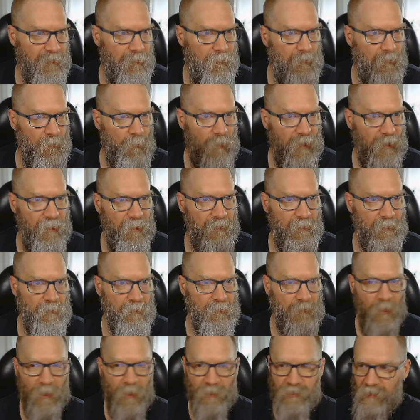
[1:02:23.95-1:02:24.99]
when
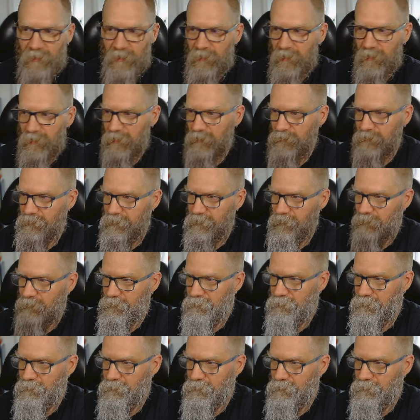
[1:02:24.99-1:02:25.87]
launching an instance.